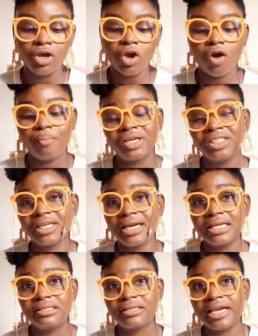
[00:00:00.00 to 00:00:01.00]

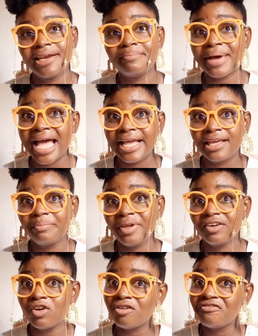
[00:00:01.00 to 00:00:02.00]
Omoshola said Mike
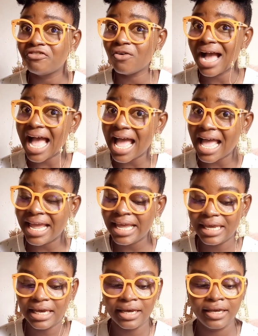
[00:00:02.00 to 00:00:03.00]
may come for
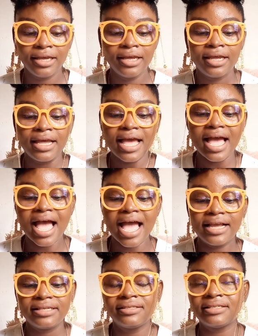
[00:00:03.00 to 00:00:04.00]
Ike.
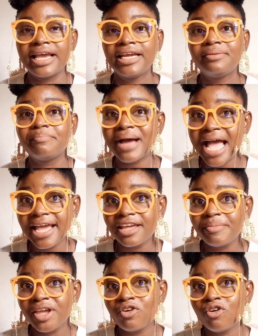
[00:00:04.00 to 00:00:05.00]
Ike said Mike
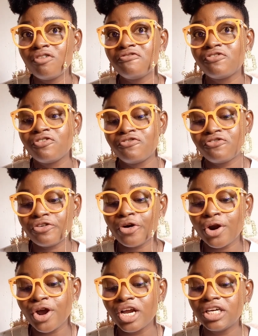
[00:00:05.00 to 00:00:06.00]
may come for
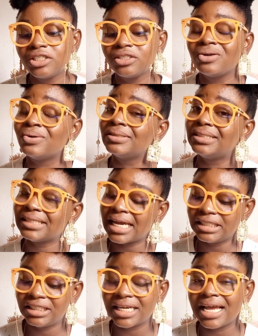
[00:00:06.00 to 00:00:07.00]
Fraud, or
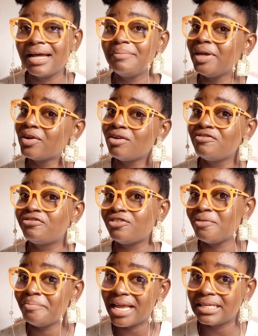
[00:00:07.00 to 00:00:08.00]
Tacha may come
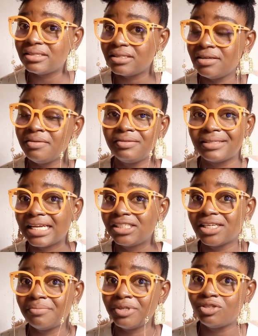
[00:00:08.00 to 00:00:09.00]
from Mercy.
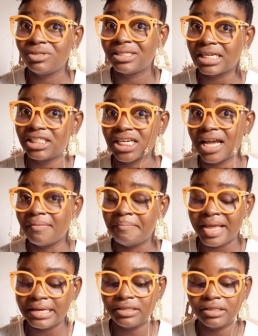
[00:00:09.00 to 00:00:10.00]
Between Tacha and
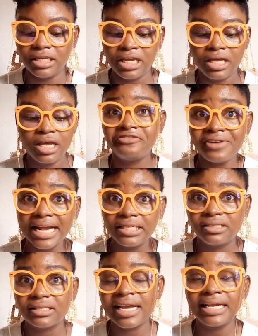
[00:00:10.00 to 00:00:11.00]
Mercy. Fred
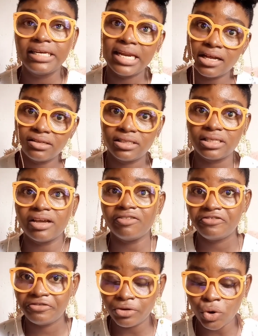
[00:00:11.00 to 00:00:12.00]
said Nelson
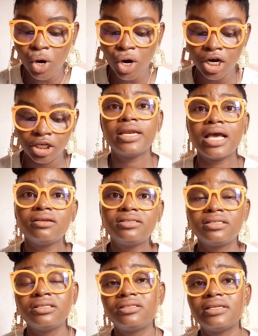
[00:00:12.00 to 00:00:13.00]
and Fraud.
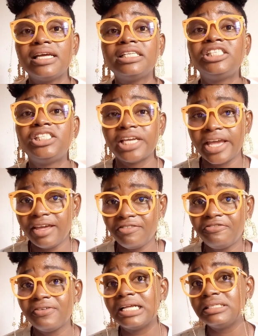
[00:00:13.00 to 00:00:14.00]
Nelson said
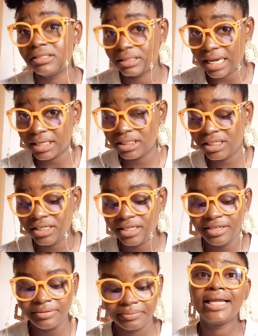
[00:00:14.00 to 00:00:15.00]
Jeff and
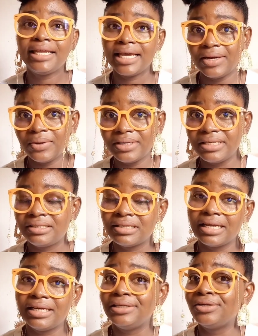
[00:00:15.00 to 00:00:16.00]
Sadi. Gedoni
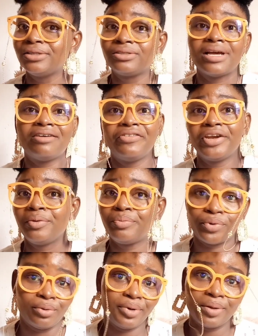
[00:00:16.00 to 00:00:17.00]
said he doesn't have any
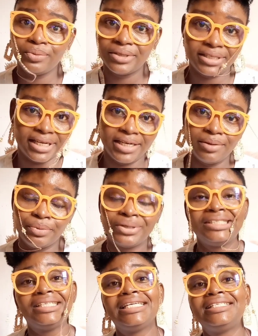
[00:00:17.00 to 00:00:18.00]
problem with
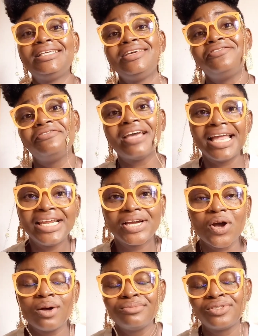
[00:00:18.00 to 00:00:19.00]
anybody, that if any
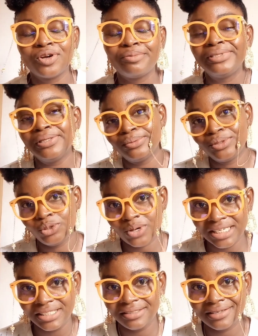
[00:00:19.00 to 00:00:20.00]
comes up, they will
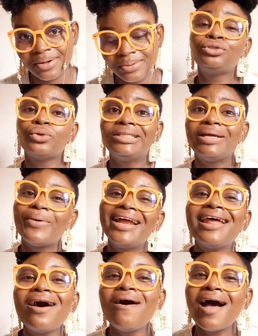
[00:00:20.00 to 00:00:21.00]
trash it out. So they were
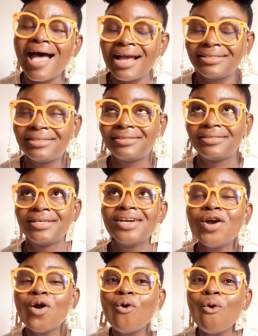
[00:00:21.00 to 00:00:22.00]
now asked
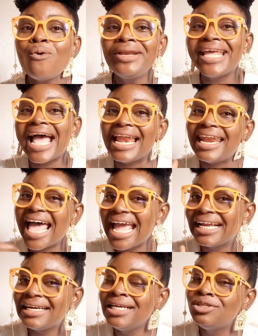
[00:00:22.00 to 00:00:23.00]
who they are
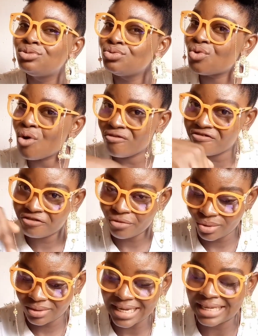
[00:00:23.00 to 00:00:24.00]
likely to
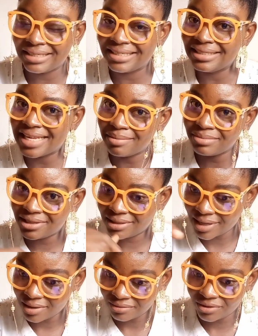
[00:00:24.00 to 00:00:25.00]
confront, as in
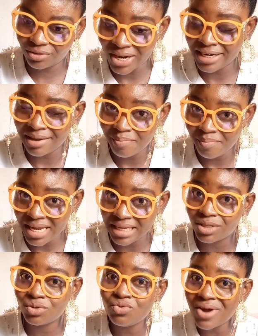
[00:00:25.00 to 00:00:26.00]
themselves. When they
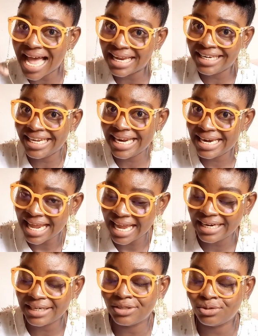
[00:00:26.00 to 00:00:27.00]
meet, who are they
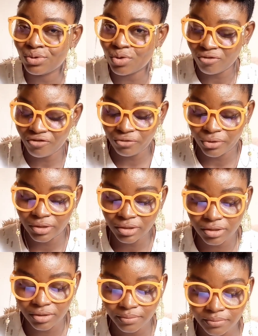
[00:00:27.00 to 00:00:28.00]
likely to confront?
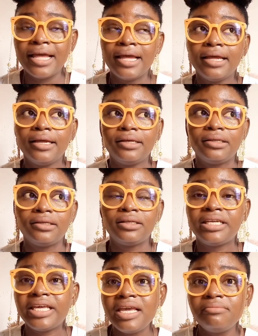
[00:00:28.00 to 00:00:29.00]

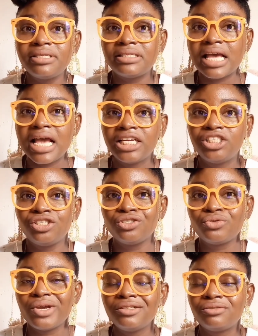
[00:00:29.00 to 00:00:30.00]
Kim said she's
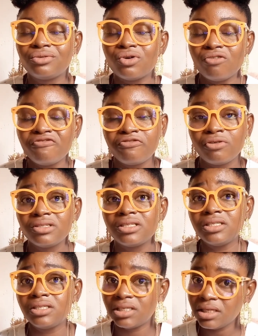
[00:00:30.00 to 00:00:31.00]
going to confront
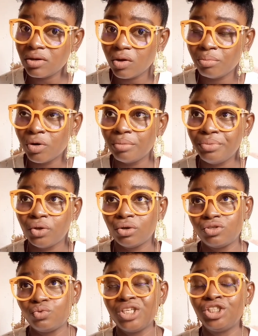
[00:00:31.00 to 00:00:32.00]
Isilomo
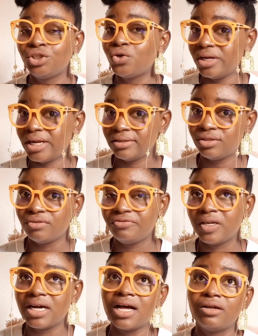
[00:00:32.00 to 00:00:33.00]
because when she got out of
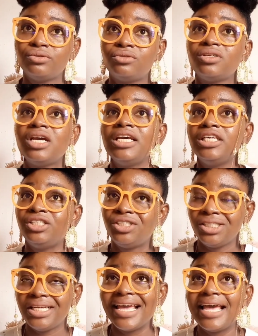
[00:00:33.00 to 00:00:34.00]
the house,
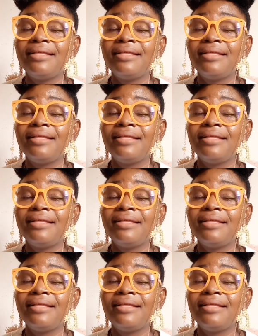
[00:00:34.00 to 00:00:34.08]
she